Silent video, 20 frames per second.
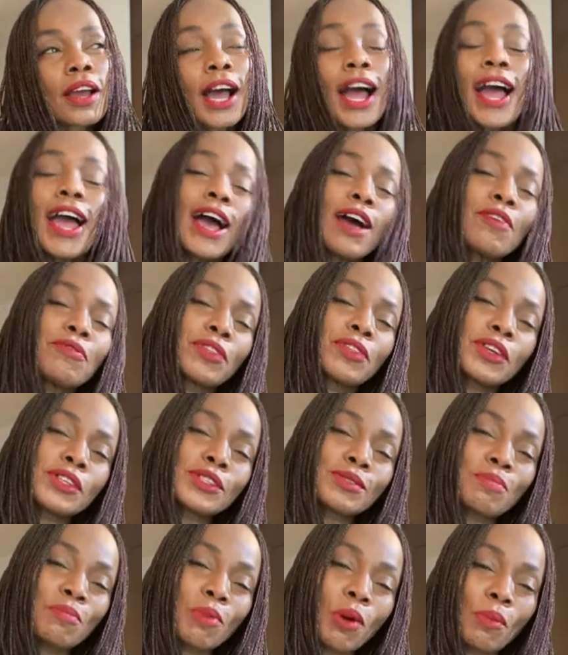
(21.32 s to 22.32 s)
I have
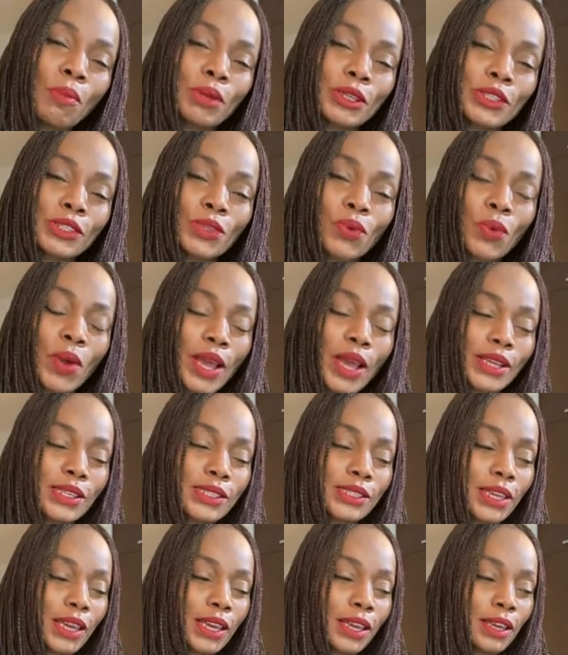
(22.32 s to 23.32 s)
this moment where I
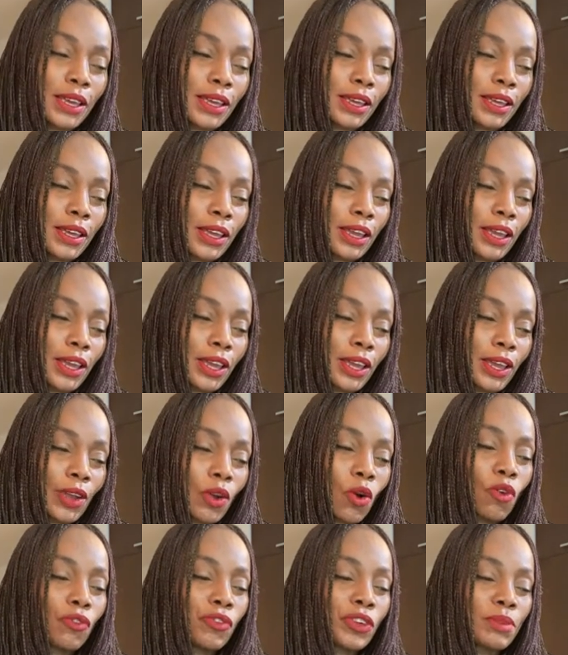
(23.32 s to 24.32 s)
say,
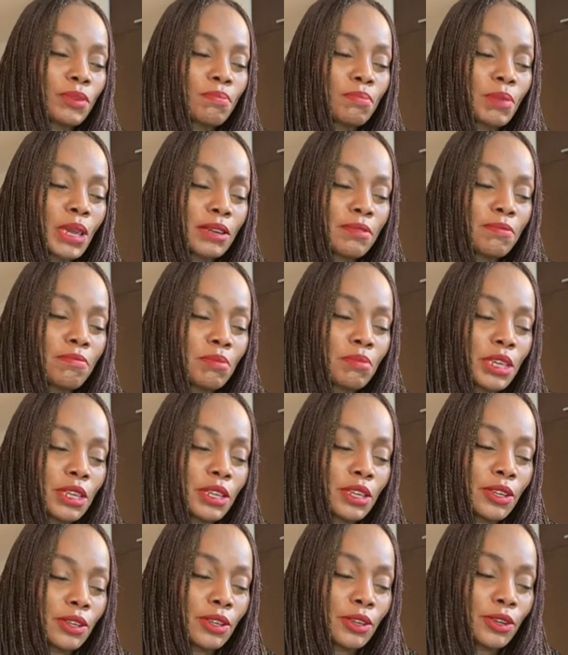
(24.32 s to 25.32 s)
COVID made
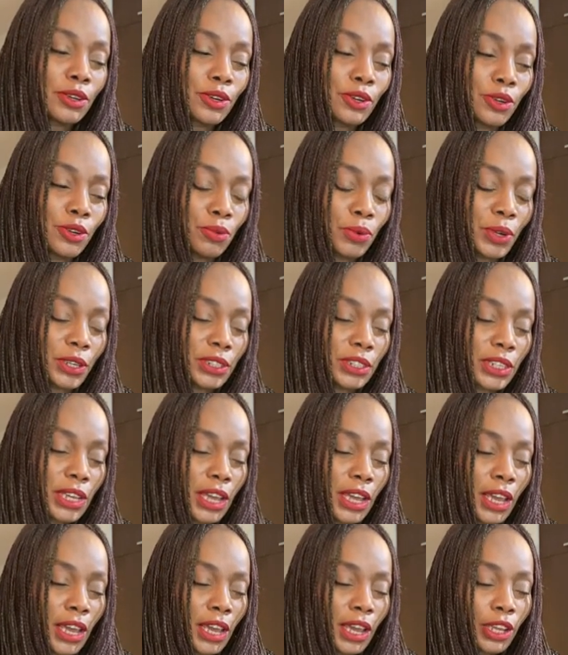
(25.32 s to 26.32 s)
me do it.
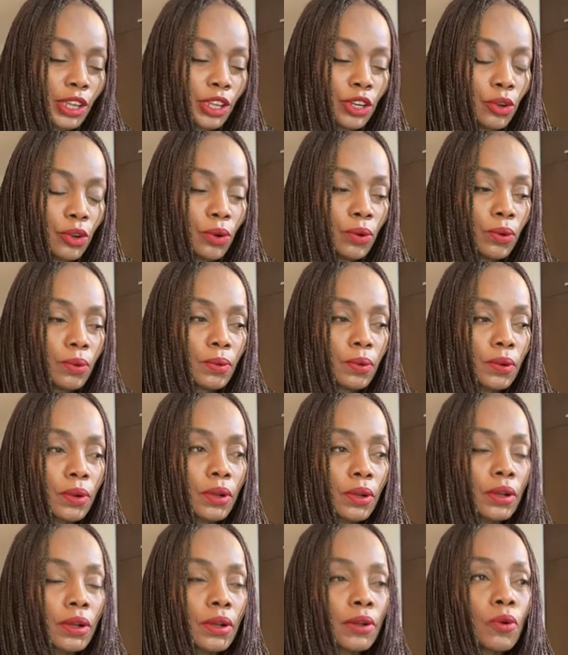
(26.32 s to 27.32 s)
You know,
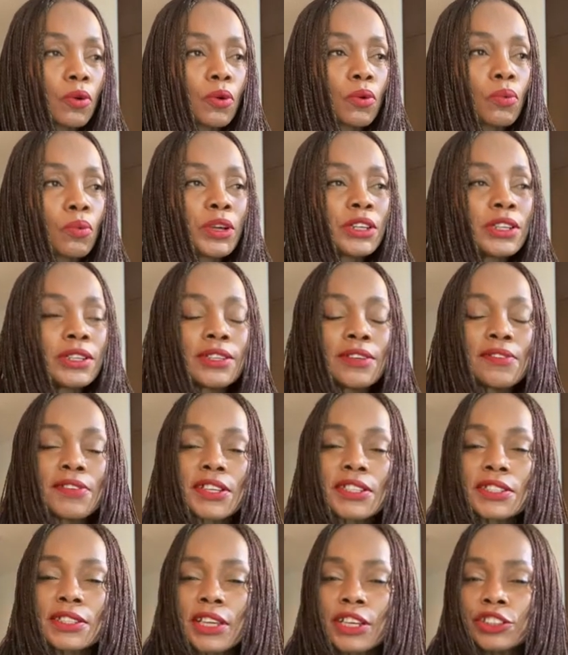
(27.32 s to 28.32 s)
with the
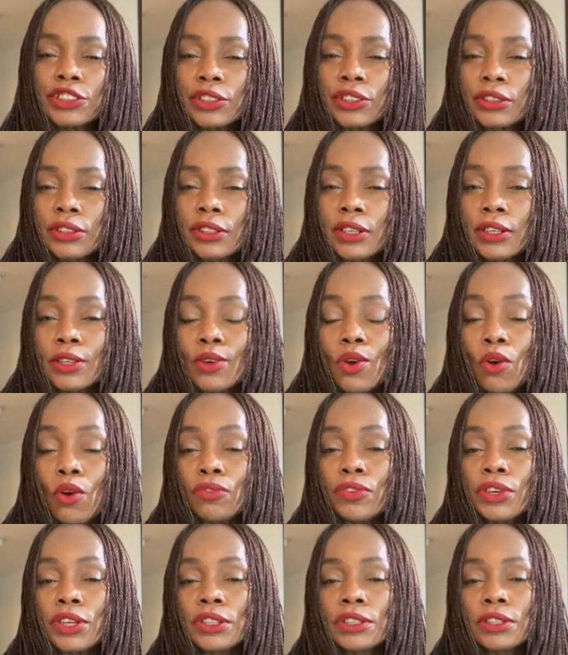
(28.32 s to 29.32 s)
devastation that
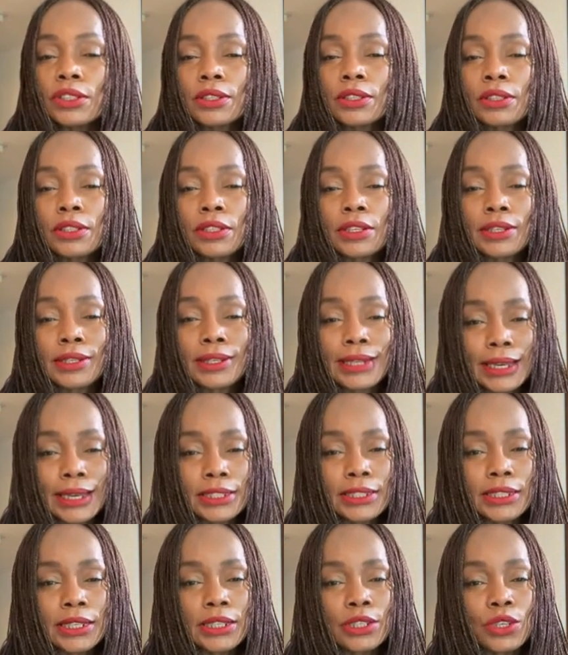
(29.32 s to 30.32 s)

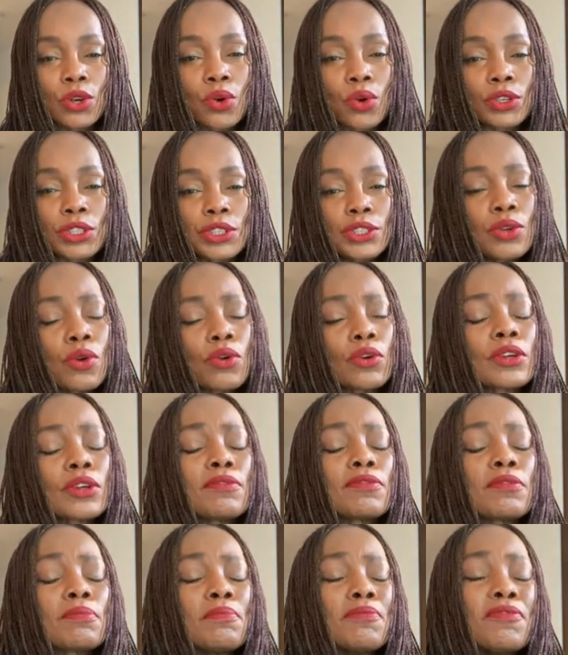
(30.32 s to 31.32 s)
COVID-19, this
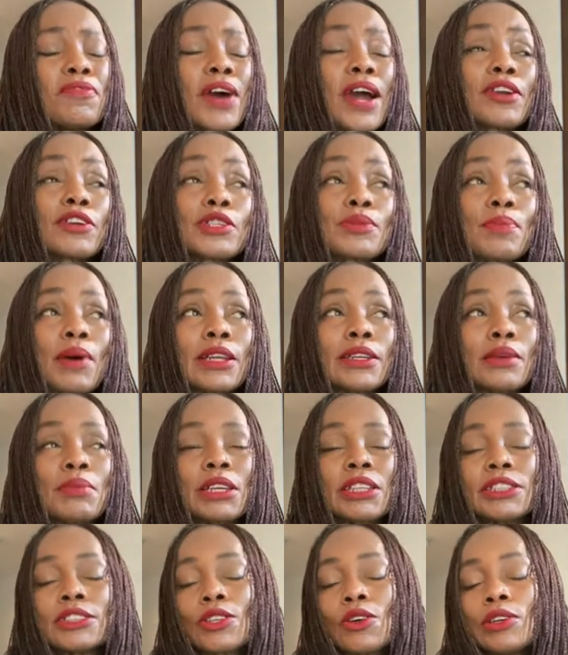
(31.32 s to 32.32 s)
coronavirus
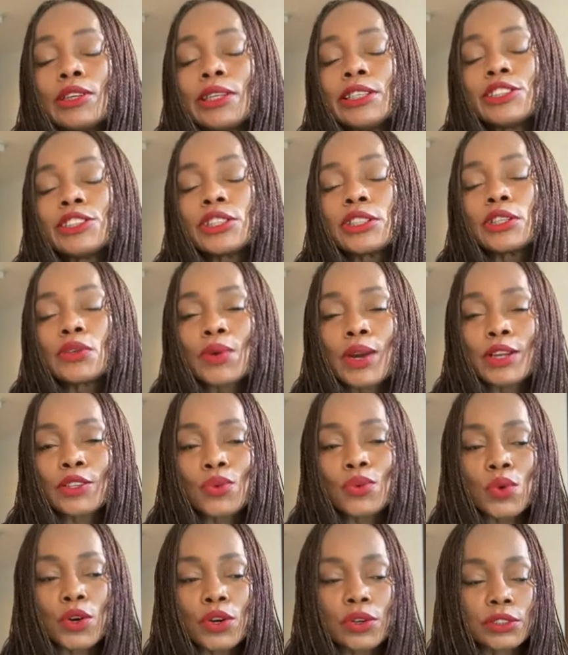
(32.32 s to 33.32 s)
pandemic, is unleashing around
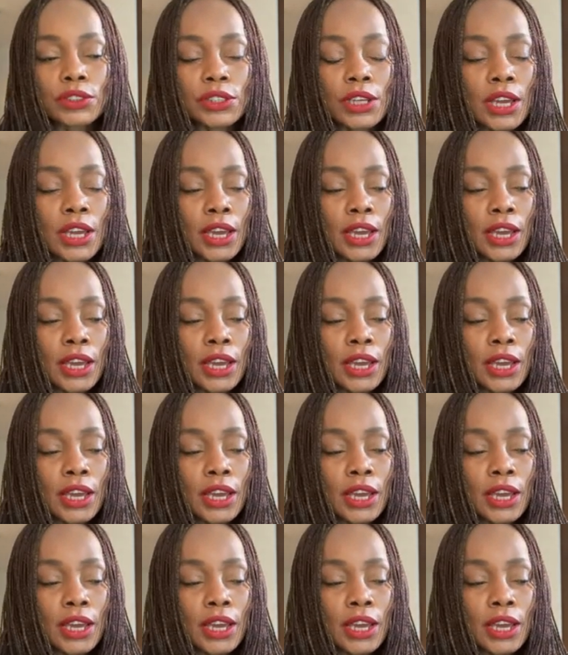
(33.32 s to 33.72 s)
the world,